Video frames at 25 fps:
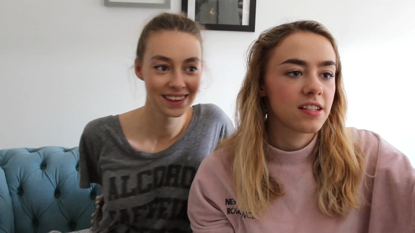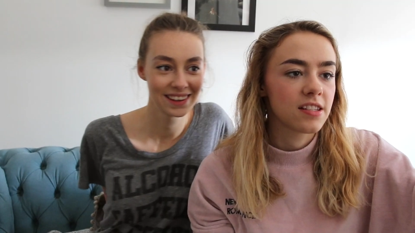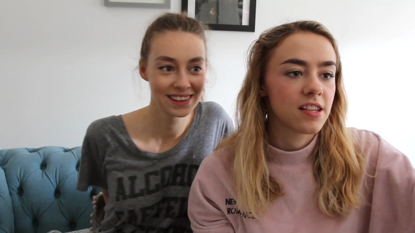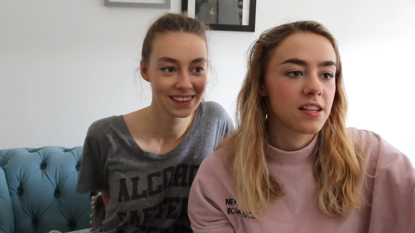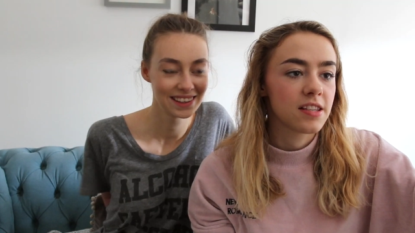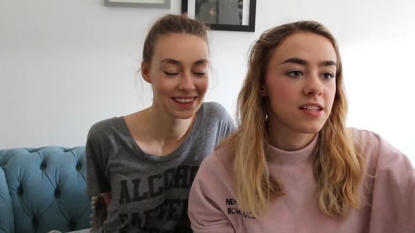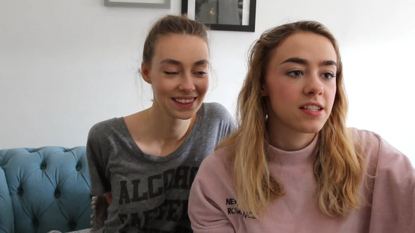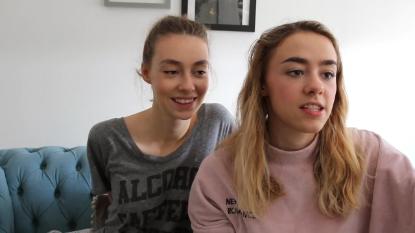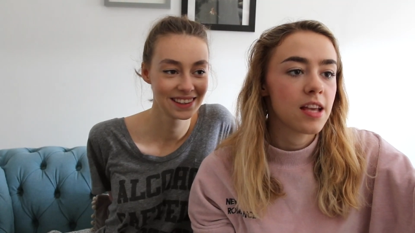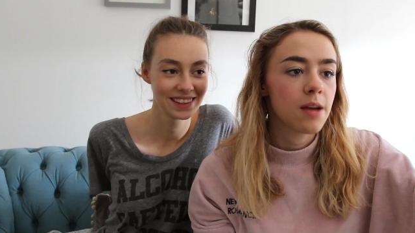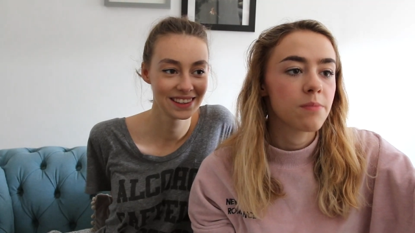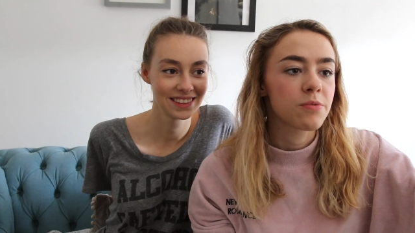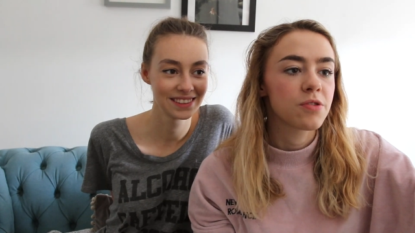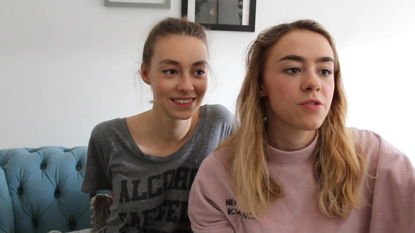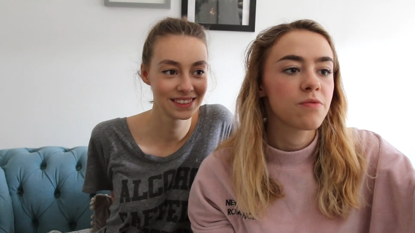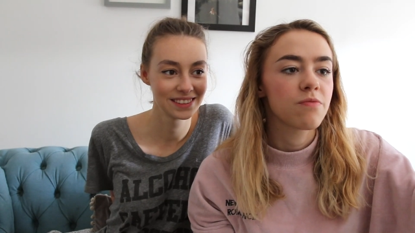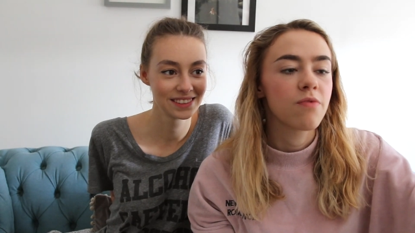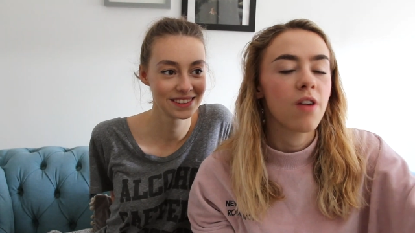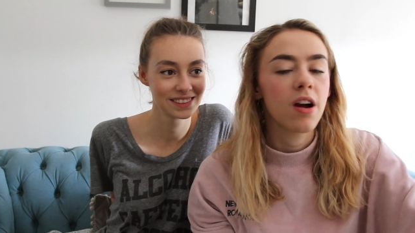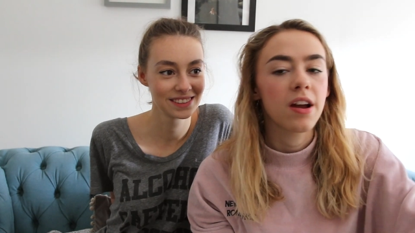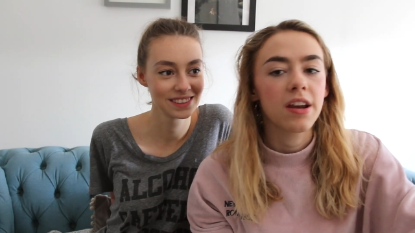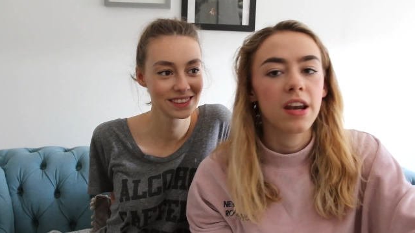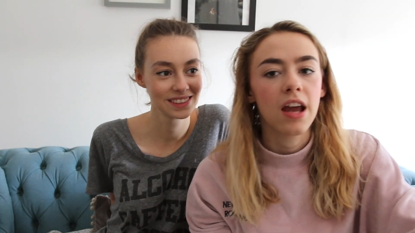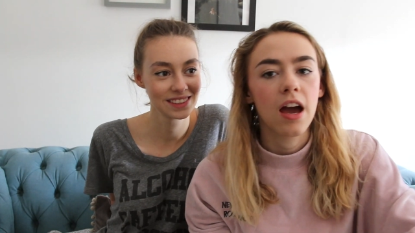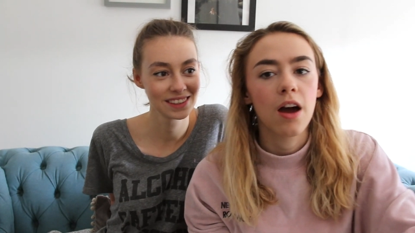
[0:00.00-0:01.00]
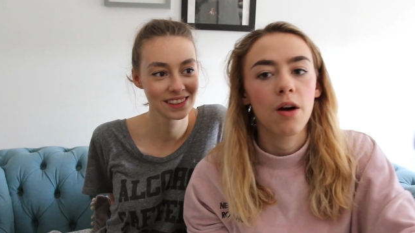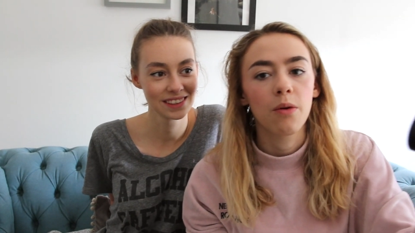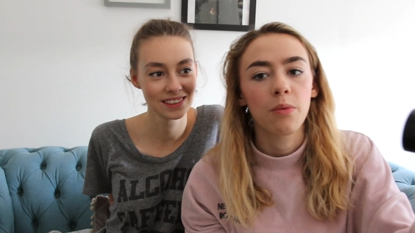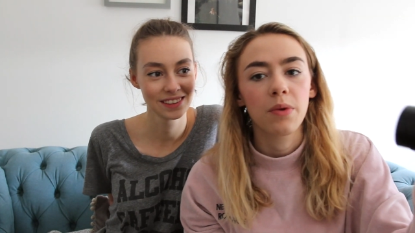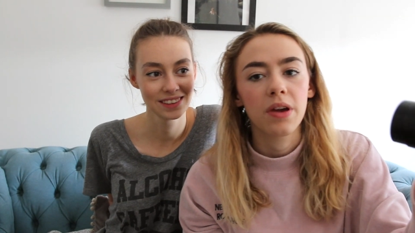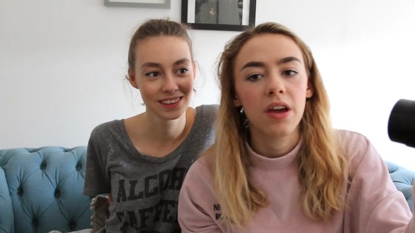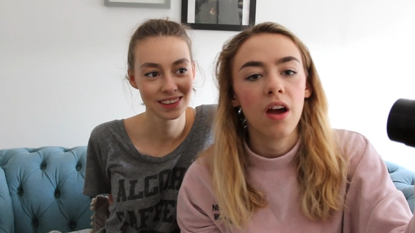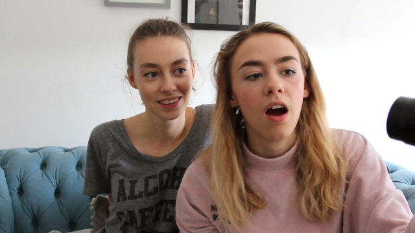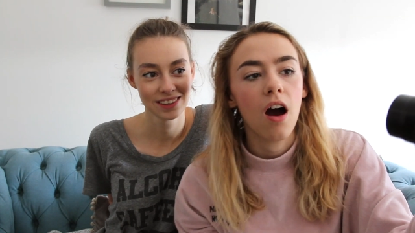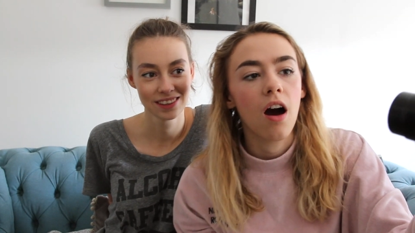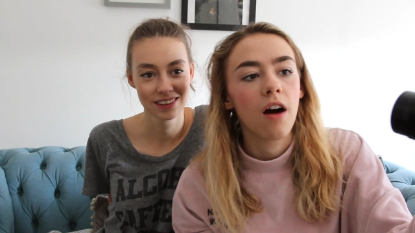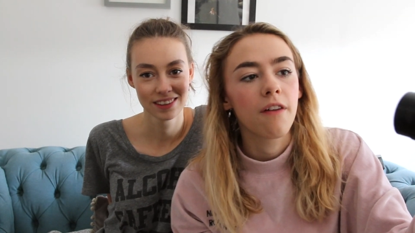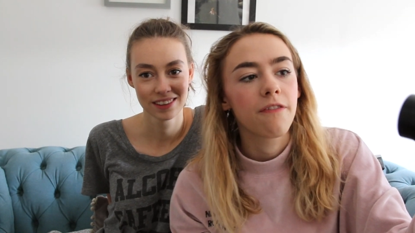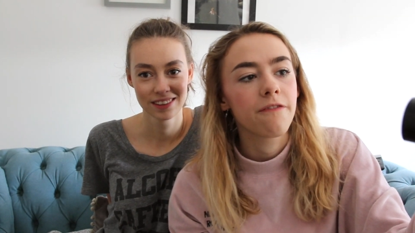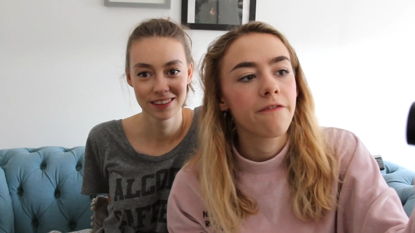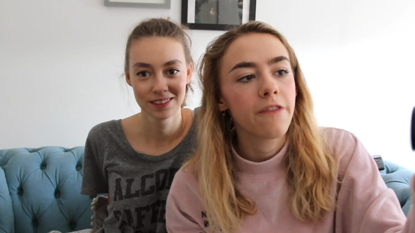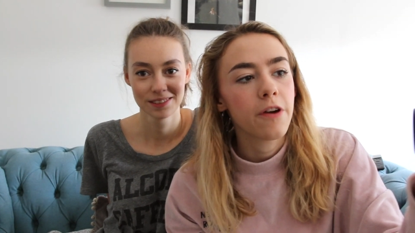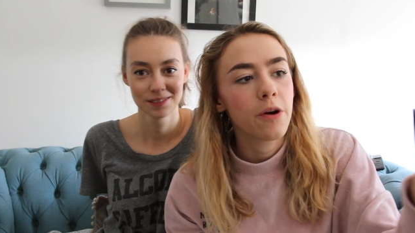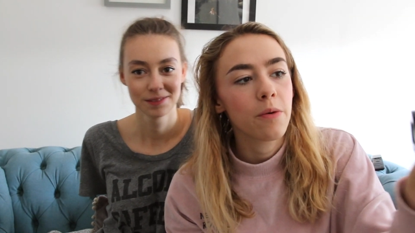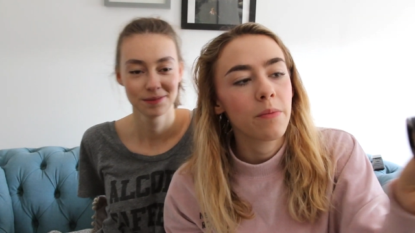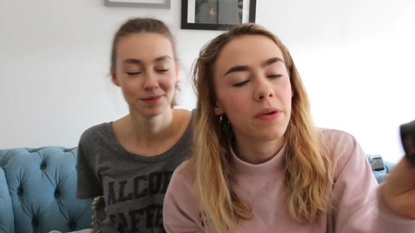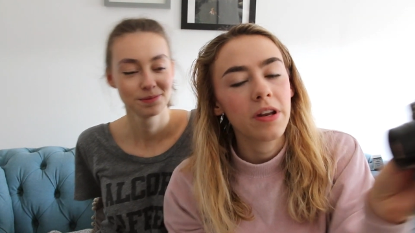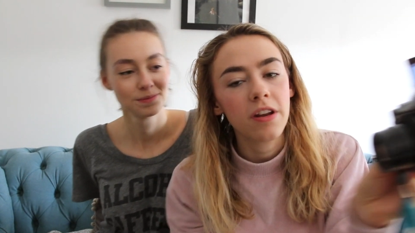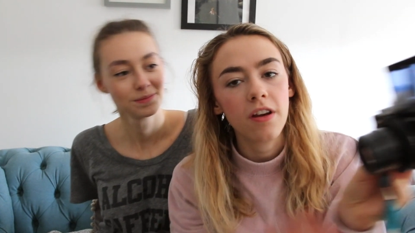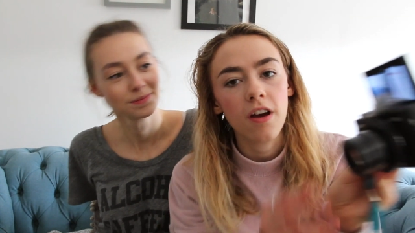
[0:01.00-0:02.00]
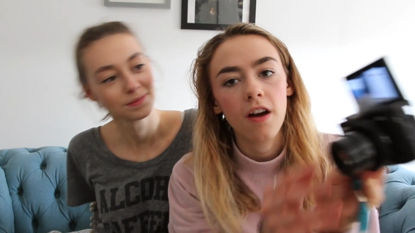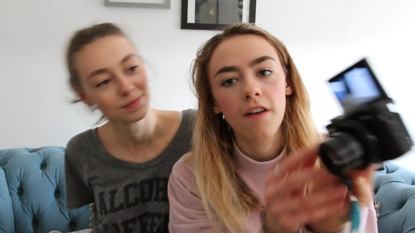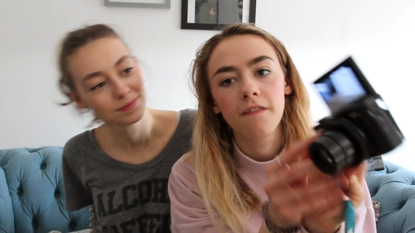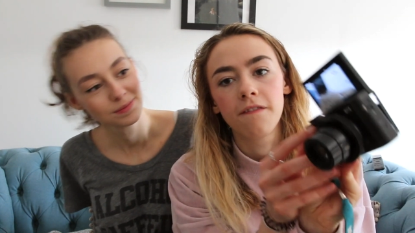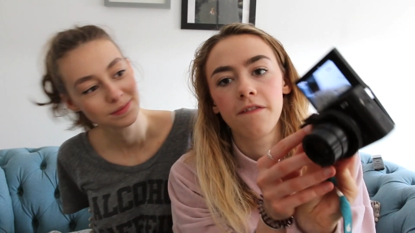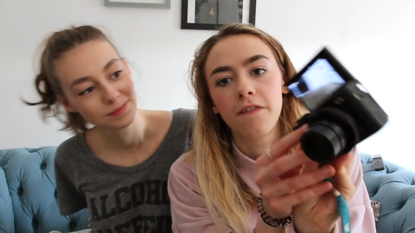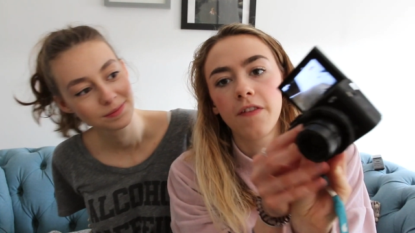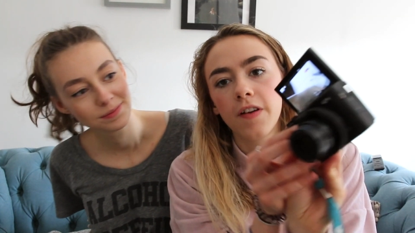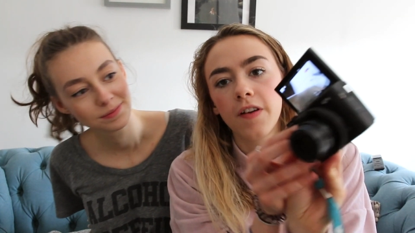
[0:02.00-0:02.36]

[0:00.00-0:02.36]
Speaker 1: It's inception right now, we are filming a